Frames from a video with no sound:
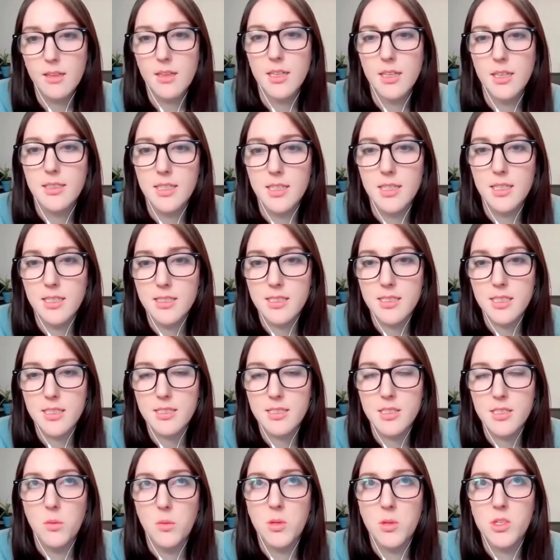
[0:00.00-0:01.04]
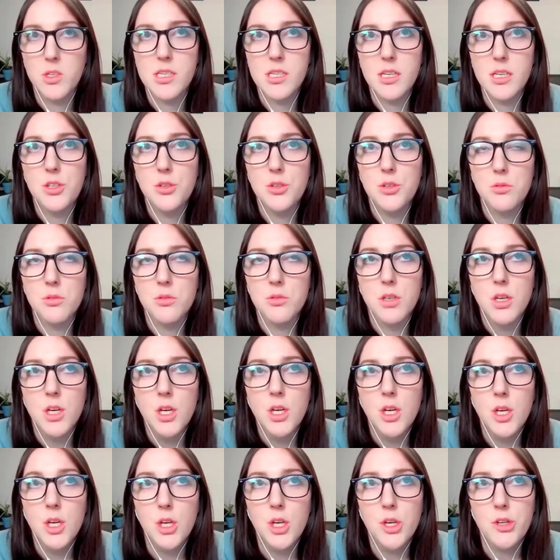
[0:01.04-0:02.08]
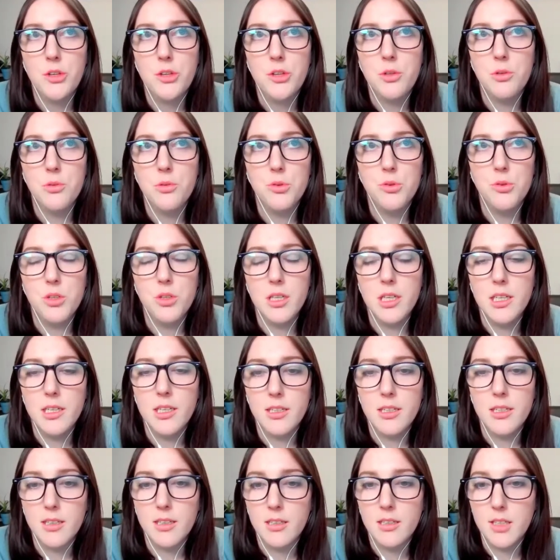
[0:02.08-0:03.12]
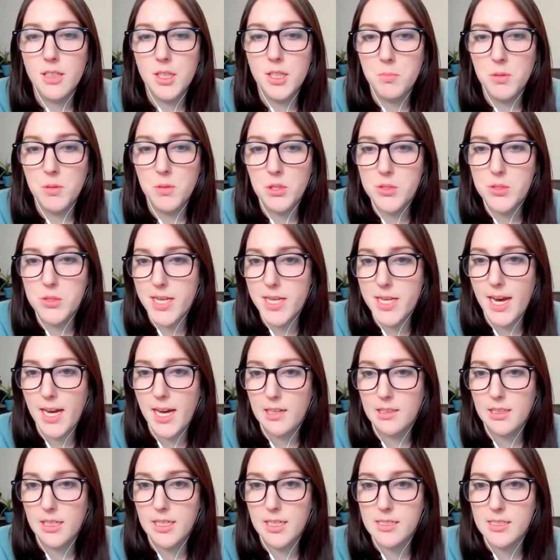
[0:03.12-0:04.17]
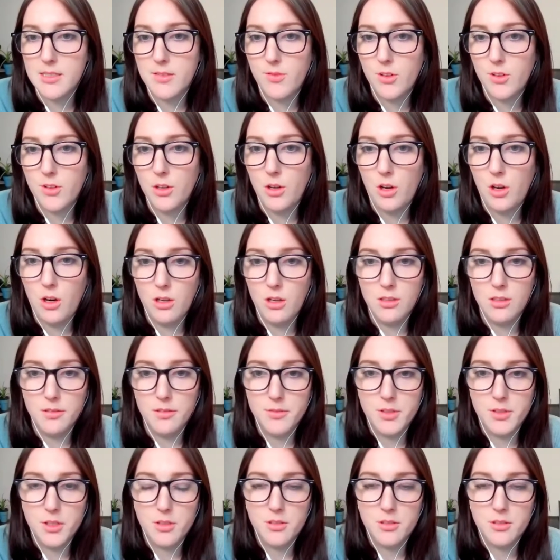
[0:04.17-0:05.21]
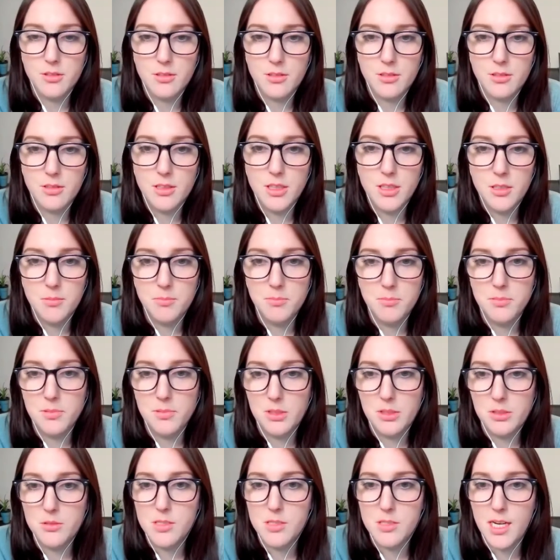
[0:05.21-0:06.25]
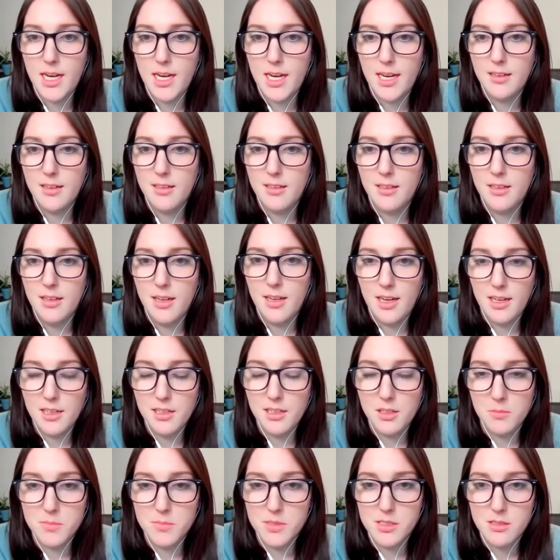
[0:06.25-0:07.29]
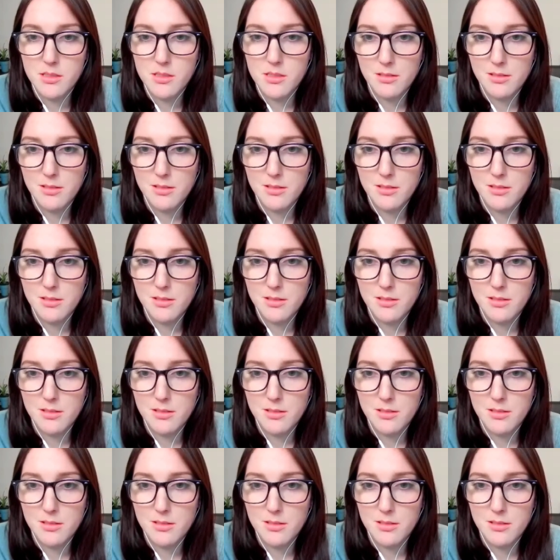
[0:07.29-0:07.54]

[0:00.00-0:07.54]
that does. It's almost like you need a keep lose ad list for all of your keep lose ad items.